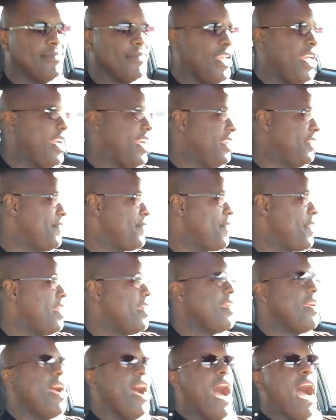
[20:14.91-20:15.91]
Hey,
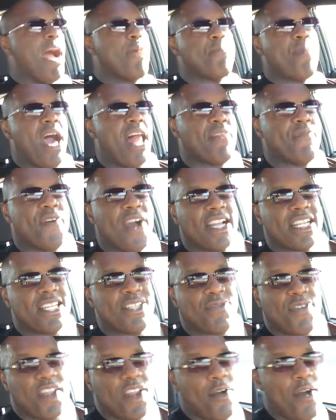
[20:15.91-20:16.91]
I probably fucked
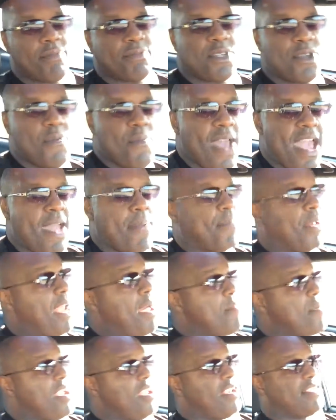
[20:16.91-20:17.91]
this video up too, man, but
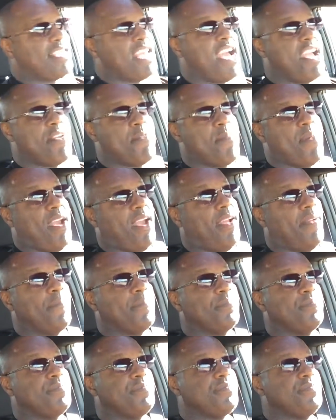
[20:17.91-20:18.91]
I'm here to tell you, man,
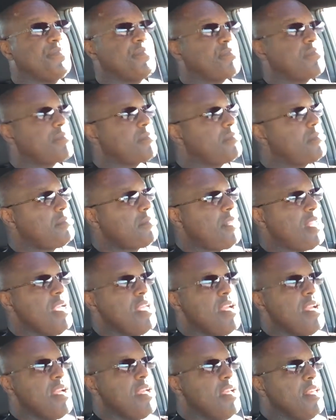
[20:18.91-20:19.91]

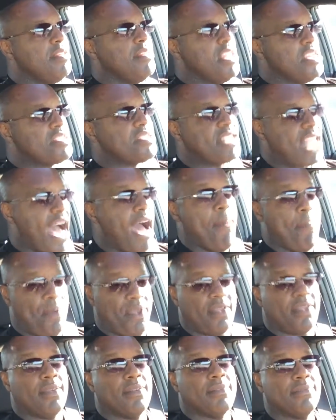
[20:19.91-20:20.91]
this
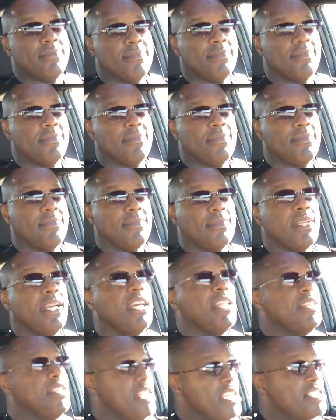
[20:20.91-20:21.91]
topic,
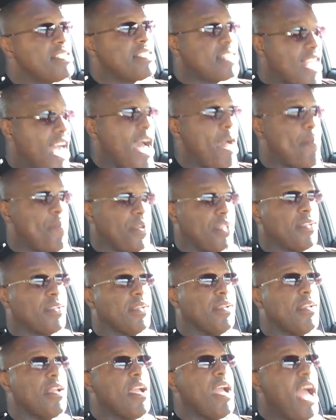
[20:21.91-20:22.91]

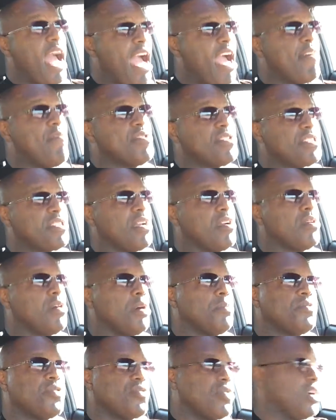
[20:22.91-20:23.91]

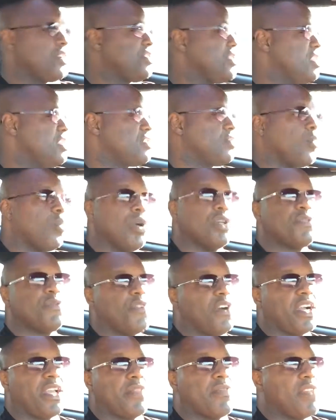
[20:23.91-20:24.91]
adversarial obstruction is the worst
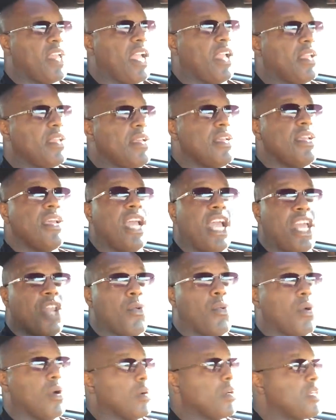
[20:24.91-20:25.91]
fucking thing in
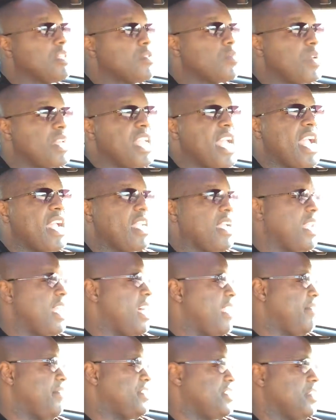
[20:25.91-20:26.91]
the world because we can't get
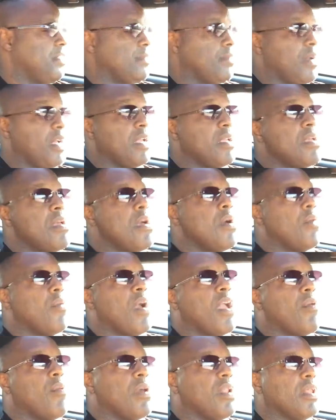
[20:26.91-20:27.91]
out of each other's way.
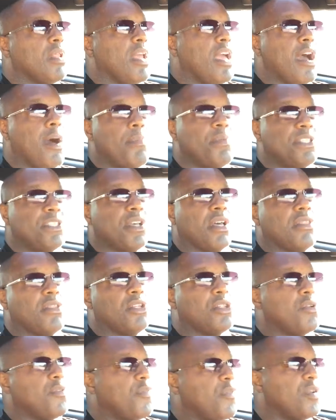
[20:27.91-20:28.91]
We ain't willing to help each other,
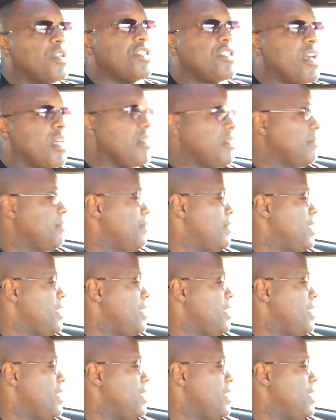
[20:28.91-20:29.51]
do for each other,